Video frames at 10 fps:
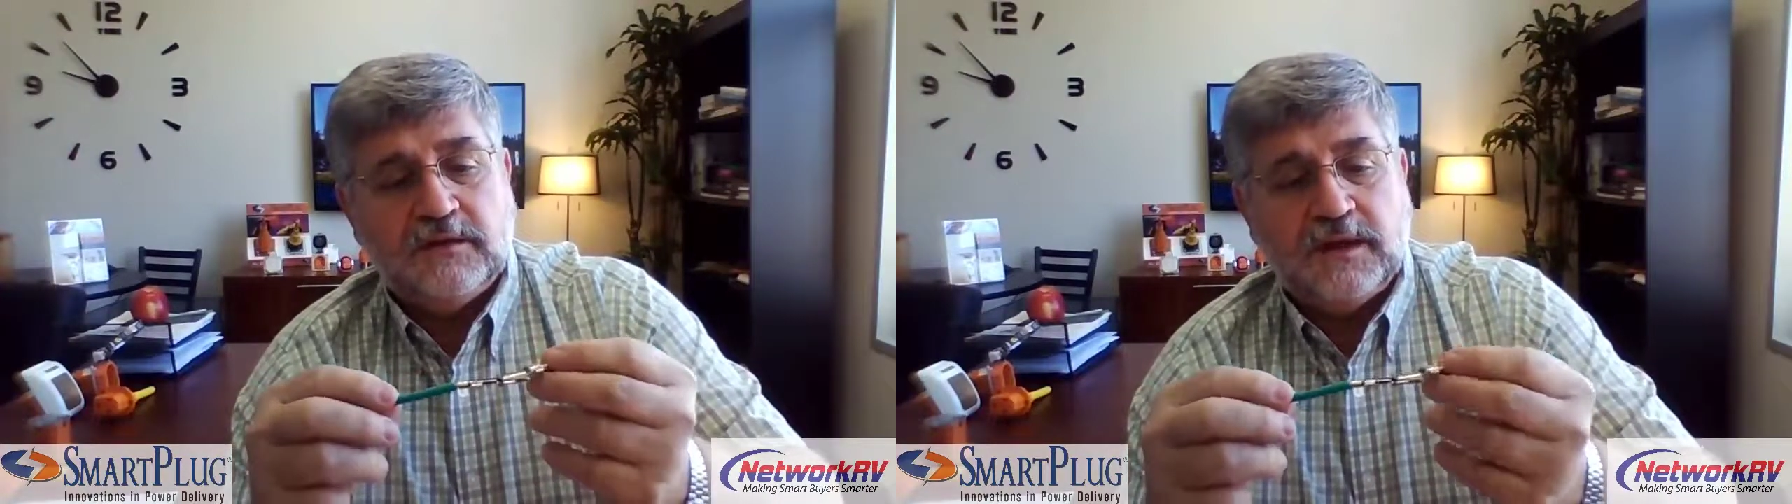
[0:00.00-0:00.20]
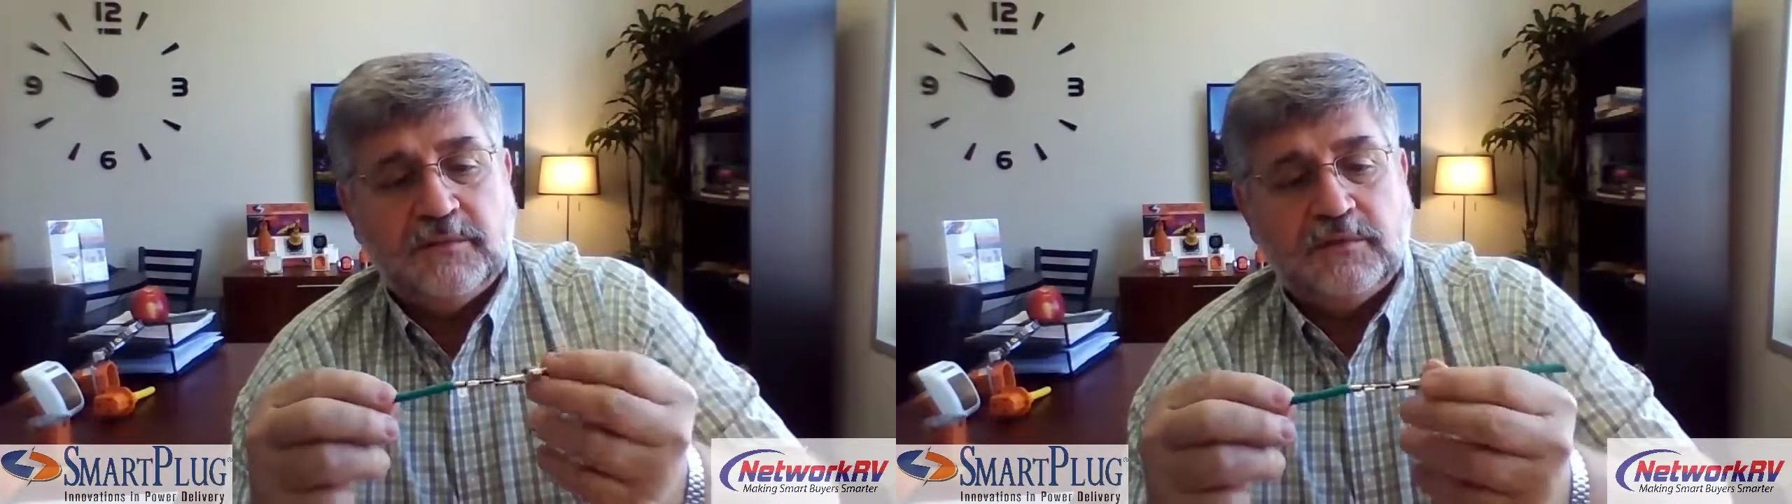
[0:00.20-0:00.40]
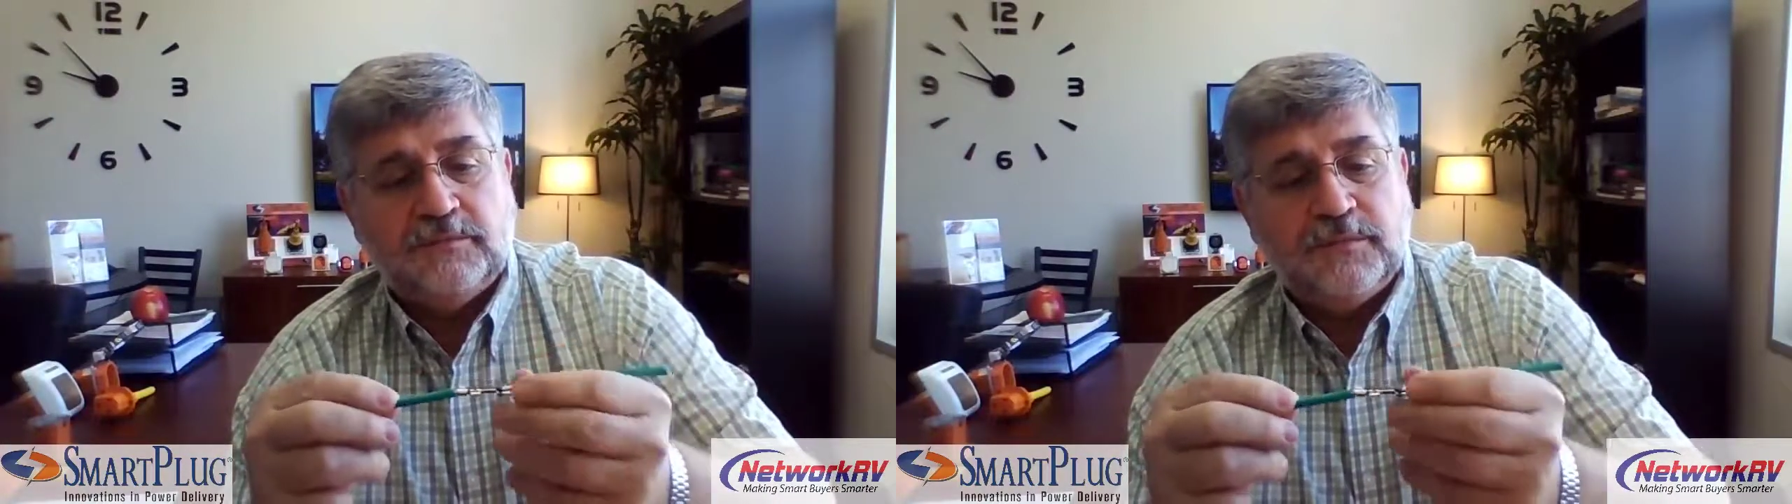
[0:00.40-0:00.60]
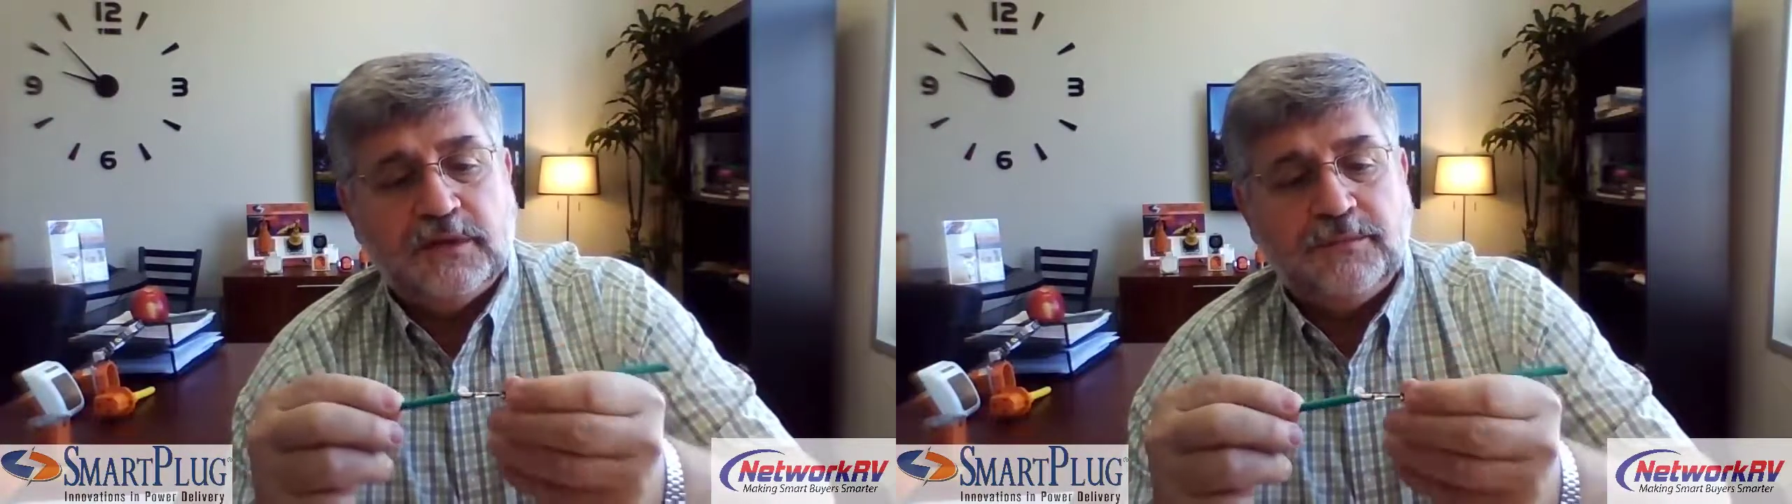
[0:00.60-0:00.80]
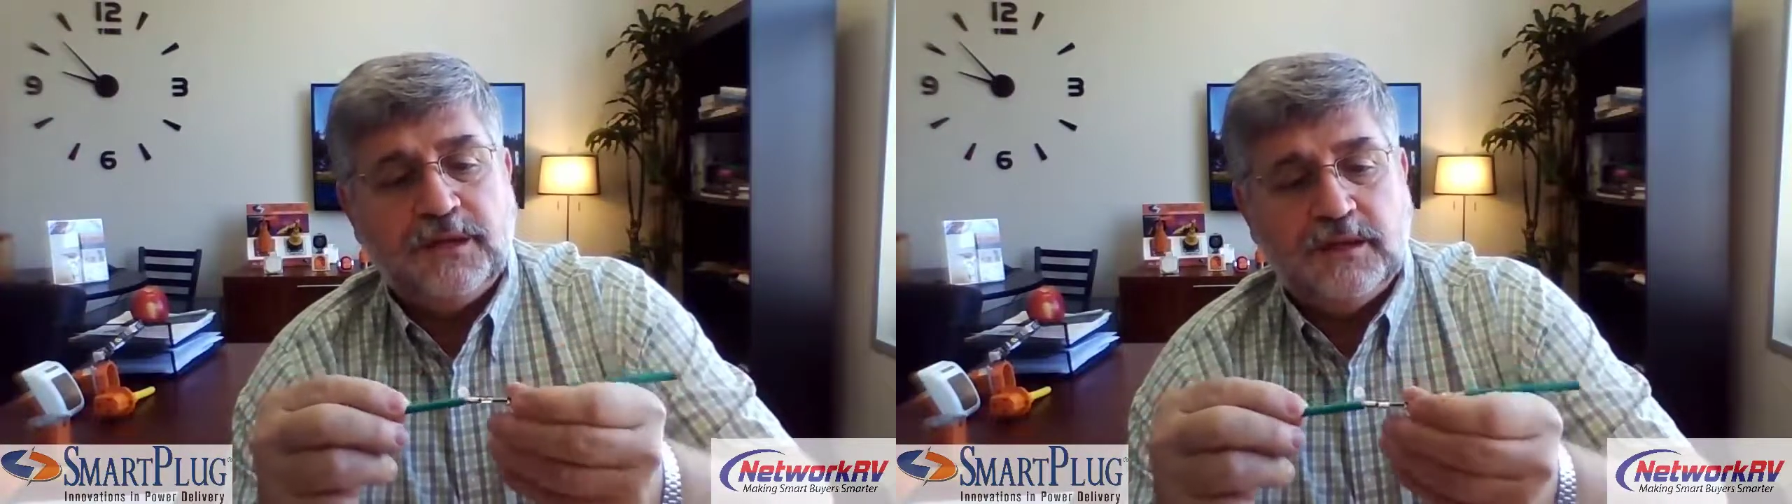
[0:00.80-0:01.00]
That
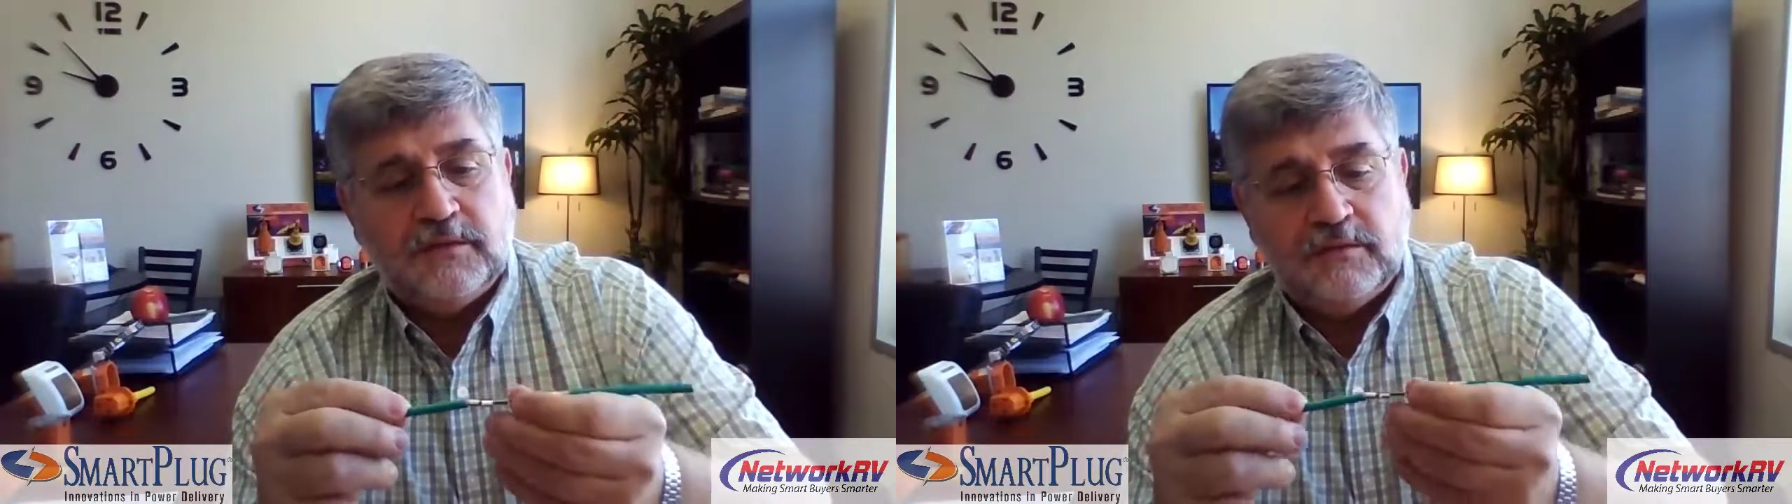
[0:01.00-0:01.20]
limited